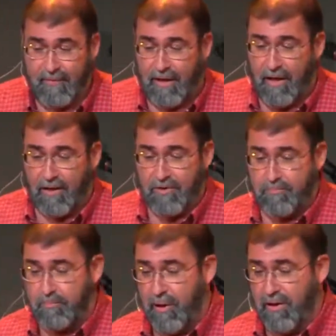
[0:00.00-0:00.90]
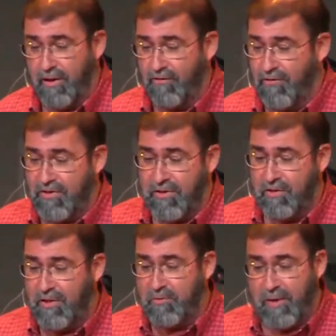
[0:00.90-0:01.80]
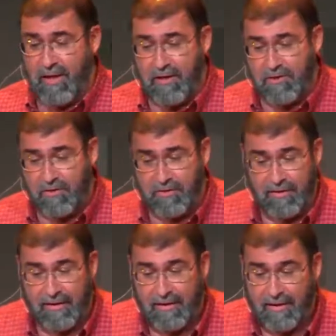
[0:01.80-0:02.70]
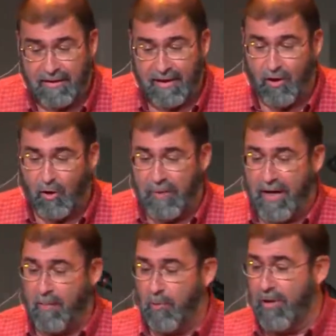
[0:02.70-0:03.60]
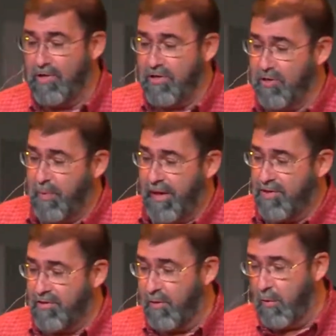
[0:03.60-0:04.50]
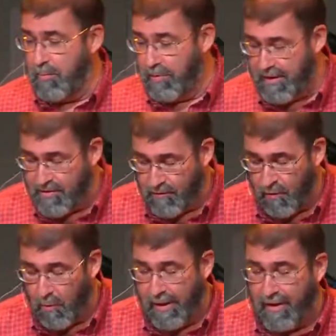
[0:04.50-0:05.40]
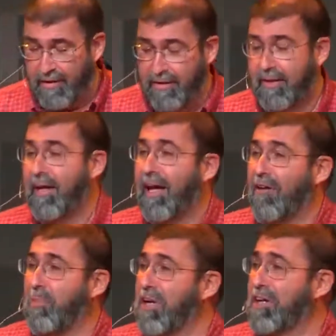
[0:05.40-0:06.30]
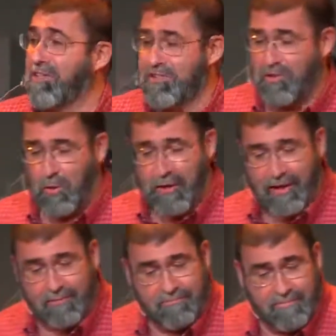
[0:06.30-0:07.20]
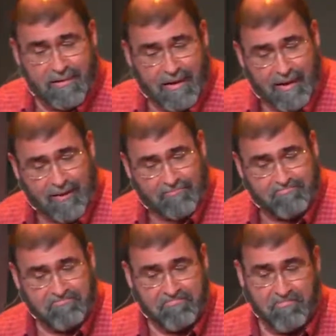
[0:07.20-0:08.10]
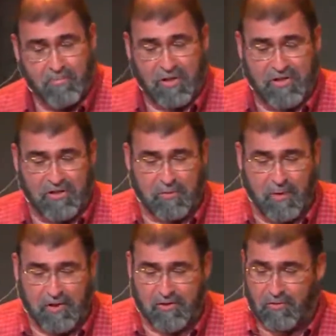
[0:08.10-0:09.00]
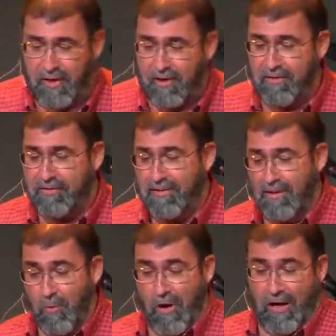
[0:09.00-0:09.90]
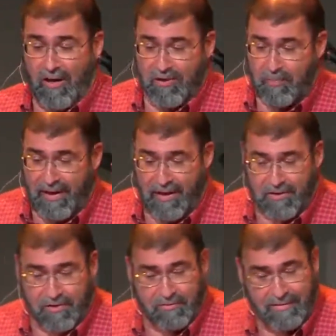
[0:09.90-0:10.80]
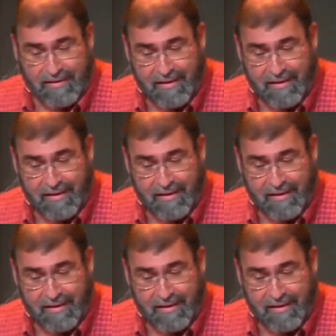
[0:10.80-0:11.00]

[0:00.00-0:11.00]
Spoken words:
building and facilities manager. They called me operations pastor at one place for a while. I've been a custodian, business administrator, warehouse manager,